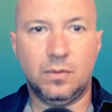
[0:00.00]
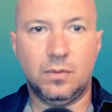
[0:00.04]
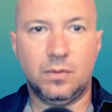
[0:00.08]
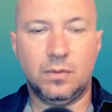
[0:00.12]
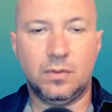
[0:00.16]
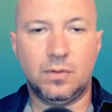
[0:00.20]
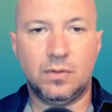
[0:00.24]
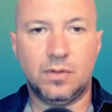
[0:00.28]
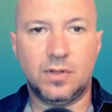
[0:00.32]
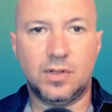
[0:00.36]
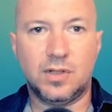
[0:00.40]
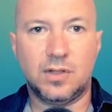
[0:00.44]

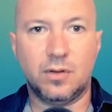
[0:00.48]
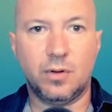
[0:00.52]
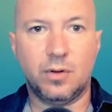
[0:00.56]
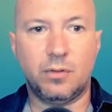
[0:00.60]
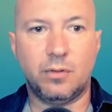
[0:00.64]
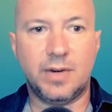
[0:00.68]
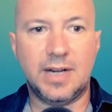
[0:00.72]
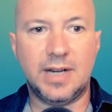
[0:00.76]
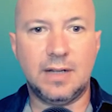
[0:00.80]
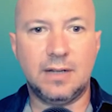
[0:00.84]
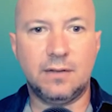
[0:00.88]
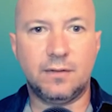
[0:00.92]
So we're
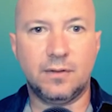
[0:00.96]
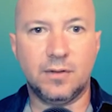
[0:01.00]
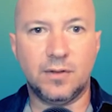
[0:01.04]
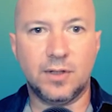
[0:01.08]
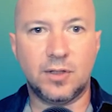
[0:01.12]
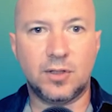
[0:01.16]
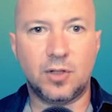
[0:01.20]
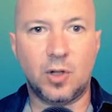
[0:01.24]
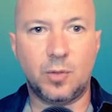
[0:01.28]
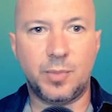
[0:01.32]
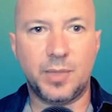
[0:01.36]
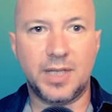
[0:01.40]
reading from the
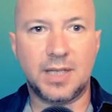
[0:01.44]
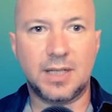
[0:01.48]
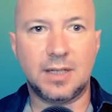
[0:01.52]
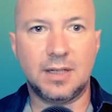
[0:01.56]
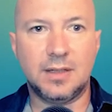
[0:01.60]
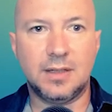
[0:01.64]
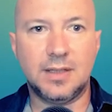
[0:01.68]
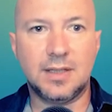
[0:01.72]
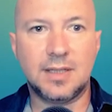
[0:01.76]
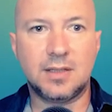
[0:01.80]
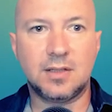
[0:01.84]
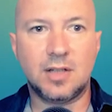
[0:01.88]
topic,
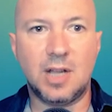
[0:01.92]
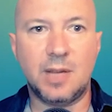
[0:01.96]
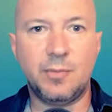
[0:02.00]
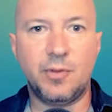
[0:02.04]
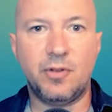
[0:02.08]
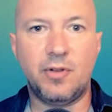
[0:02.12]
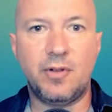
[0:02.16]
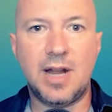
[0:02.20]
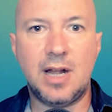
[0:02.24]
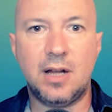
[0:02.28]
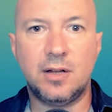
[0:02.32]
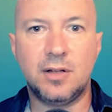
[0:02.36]
and this time
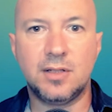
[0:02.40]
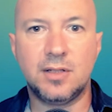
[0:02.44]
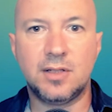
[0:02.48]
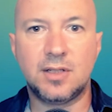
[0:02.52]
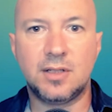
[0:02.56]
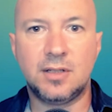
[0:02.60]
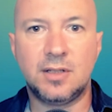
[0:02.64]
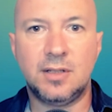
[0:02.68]
around,